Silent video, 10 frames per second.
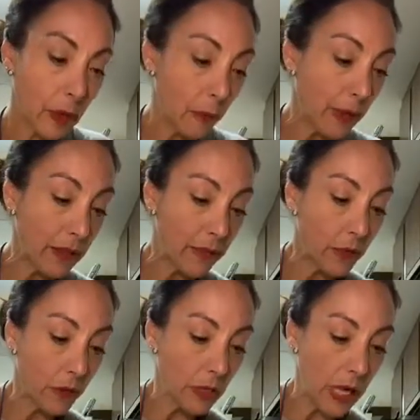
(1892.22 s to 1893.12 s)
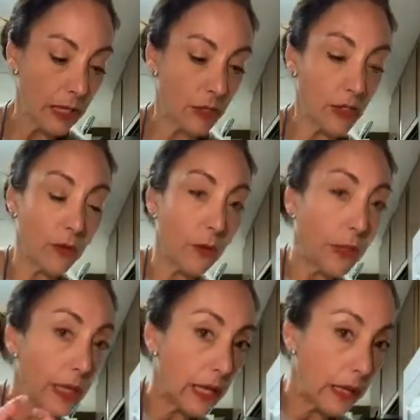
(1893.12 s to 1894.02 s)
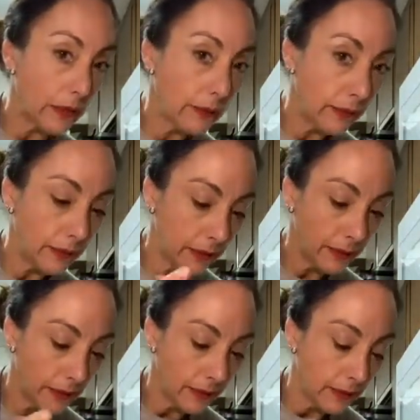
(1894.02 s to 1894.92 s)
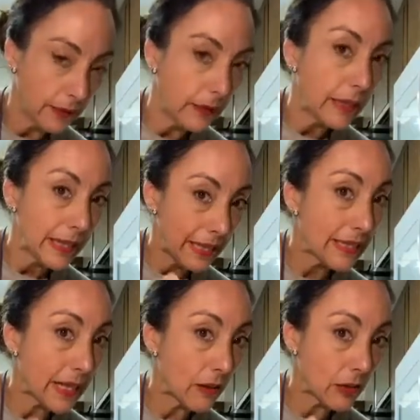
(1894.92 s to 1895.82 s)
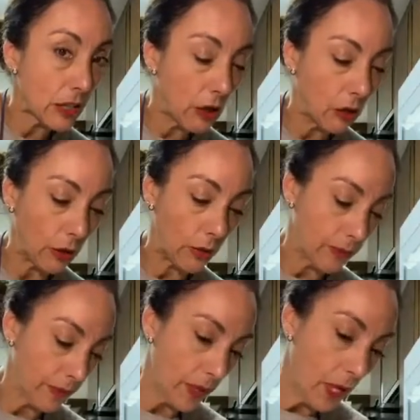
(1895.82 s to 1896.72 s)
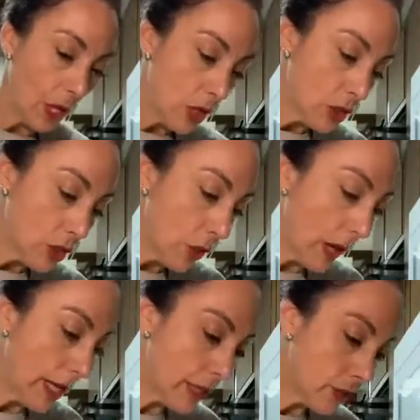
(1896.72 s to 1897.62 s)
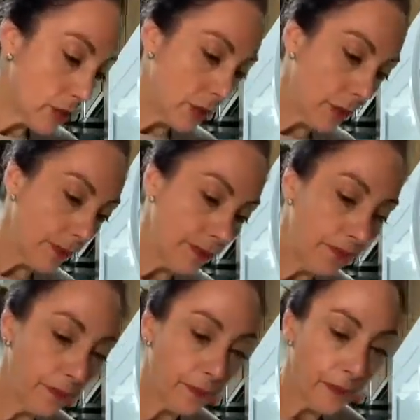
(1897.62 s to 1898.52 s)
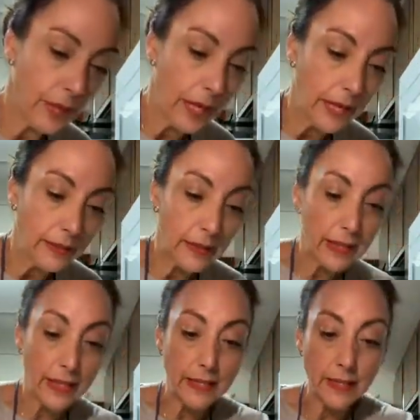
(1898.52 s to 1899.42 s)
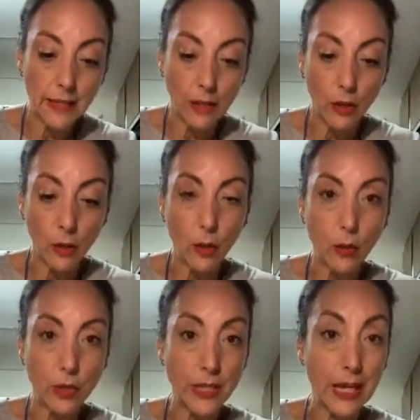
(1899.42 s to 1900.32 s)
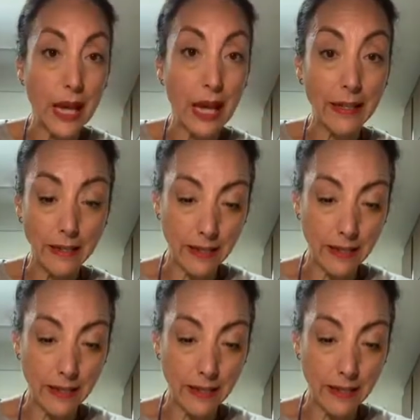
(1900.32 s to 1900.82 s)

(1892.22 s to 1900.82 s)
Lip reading: But if you touch it through here, it sounds hollow. So I assume that it's cooked, and